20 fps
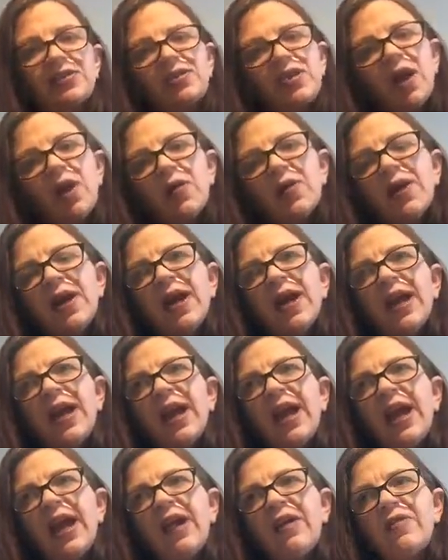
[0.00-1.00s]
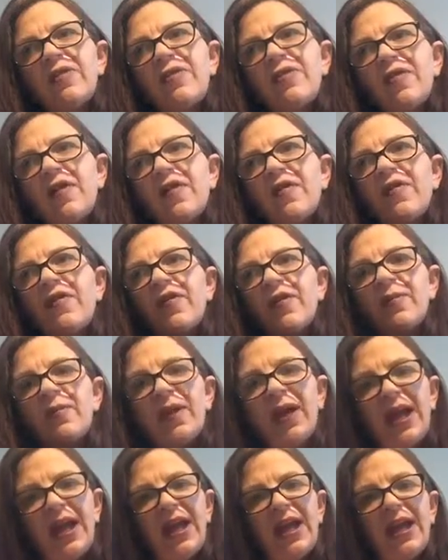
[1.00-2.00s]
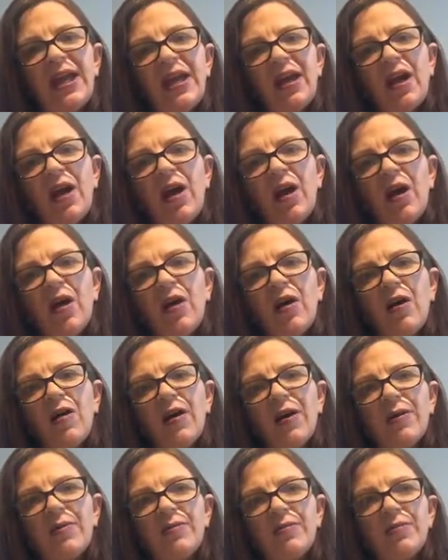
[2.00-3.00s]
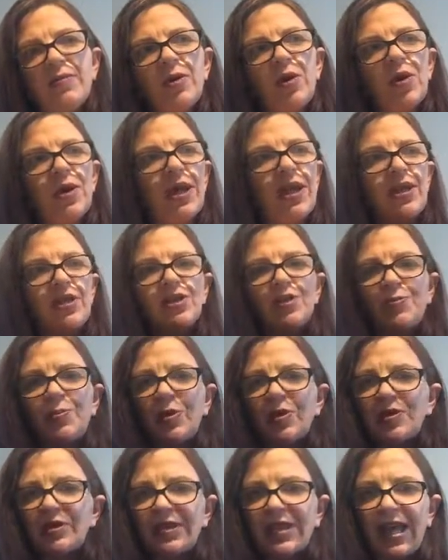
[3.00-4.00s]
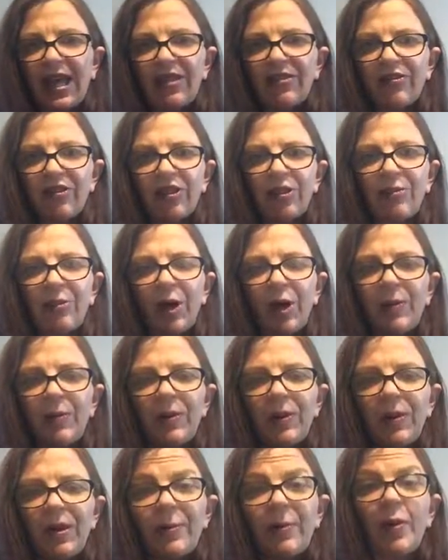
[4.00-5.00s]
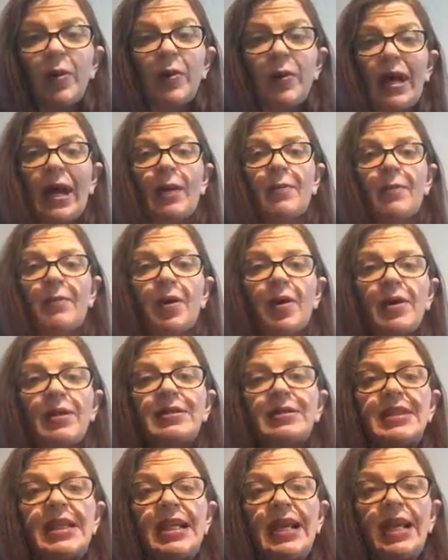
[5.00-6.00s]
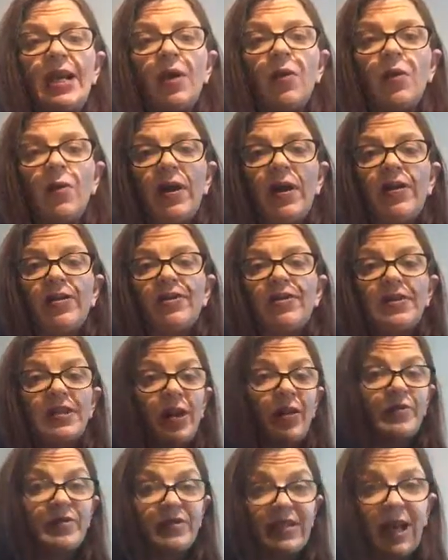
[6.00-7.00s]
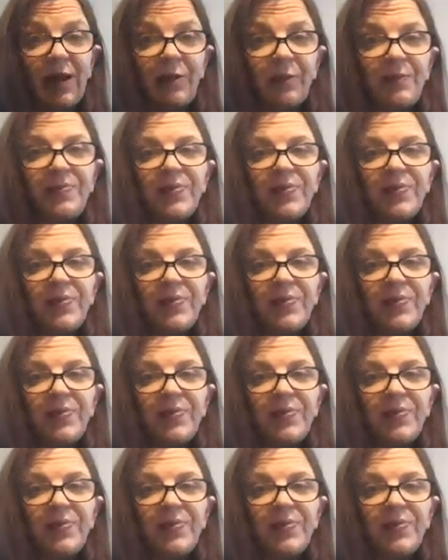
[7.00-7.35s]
So if for me I'm looking to put together at the moment a boot camp dealing with self-doubt,